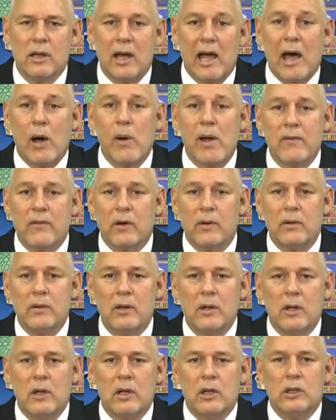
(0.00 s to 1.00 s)
However,
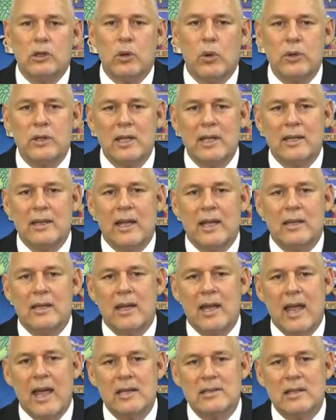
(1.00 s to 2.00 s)
noting that
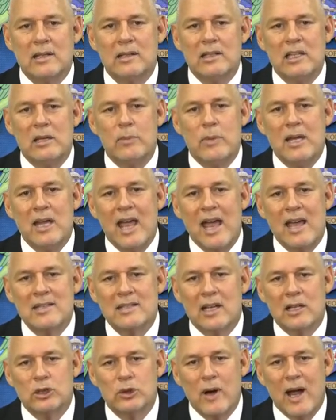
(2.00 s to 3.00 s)
the SLDB has
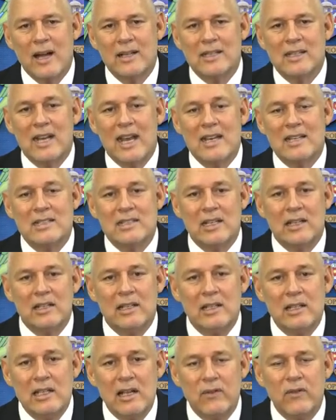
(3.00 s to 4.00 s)
attracted a
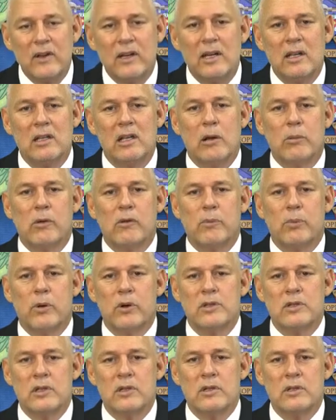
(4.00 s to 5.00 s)
significant number of
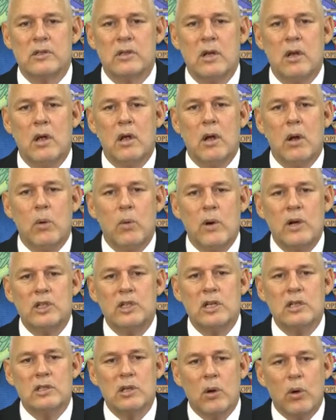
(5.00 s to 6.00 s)
persons
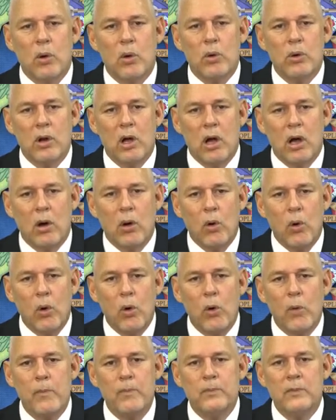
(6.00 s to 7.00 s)
wishing to own a
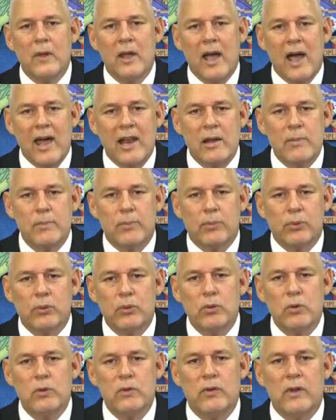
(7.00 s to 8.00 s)
home and
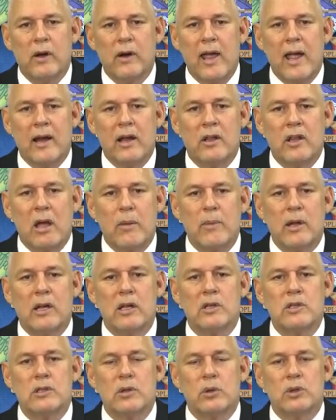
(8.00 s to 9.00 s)
improve their economic
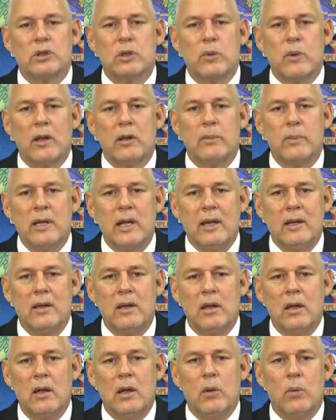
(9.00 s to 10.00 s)
and social well-being,
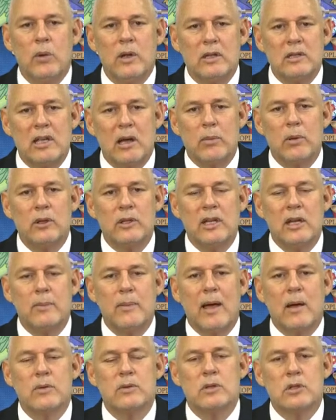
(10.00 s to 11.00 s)
we doubled the
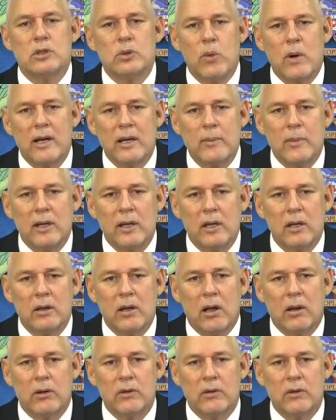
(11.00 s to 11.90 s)
amount to $20 million.